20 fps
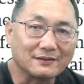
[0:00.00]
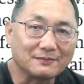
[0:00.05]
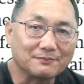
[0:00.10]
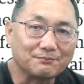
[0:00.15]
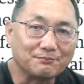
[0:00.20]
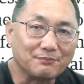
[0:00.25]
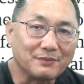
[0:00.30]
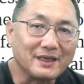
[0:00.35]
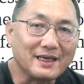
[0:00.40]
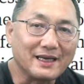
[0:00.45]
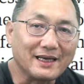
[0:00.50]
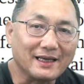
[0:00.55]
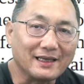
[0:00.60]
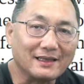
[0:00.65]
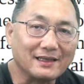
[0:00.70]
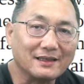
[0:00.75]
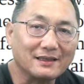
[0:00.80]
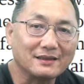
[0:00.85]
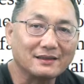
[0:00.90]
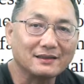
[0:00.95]

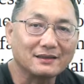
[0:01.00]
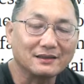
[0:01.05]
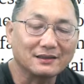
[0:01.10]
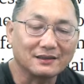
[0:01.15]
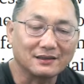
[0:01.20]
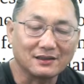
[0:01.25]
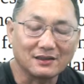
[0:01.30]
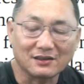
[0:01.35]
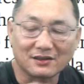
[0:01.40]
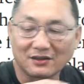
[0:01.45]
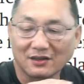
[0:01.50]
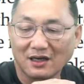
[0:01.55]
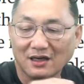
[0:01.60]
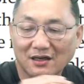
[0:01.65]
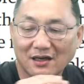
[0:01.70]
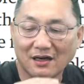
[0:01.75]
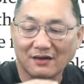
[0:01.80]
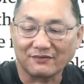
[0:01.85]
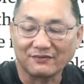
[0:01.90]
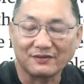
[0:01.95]
behead, cut
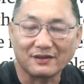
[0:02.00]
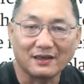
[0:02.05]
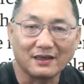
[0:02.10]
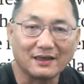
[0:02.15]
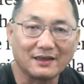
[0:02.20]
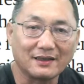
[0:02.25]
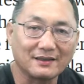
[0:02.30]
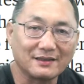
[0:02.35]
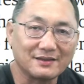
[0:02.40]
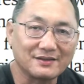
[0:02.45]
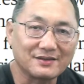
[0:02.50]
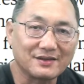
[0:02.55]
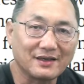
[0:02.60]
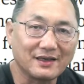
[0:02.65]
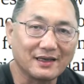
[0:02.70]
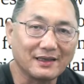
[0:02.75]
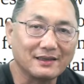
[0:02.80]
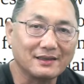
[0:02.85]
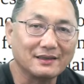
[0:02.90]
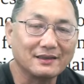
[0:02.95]
off his
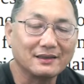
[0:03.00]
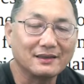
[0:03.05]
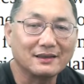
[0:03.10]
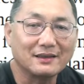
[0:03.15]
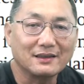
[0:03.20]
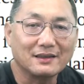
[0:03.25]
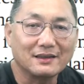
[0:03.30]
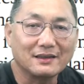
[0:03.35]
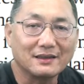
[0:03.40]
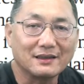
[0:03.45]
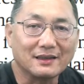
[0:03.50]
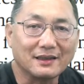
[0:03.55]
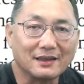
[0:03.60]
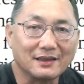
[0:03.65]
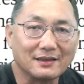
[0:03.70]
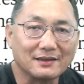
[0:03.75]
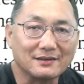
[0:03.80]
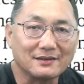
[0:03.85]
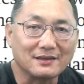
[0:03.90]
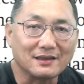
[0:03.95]
head.
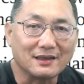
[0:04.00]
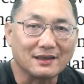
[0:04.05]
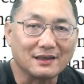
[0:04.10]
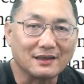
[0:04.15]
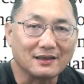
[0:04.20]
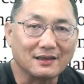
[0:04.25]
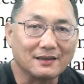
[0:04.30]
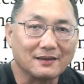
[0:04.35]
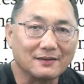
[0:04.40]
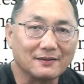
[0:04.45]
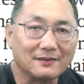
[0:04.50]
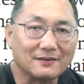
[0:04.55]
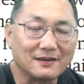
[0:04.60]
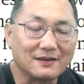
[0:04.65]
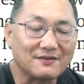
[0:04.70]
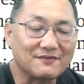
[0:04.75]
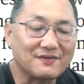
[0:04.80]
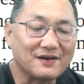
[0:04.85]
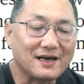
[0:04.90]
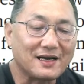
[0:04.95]
And in
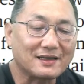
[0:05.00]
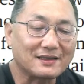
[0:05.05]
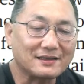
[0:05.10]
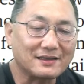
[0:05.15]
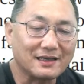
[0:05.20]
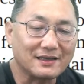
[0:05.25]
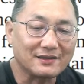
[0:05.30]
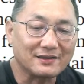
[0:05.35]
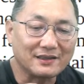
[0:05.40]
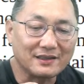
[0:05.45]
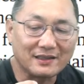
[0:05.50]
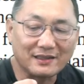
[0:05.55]
fact, that he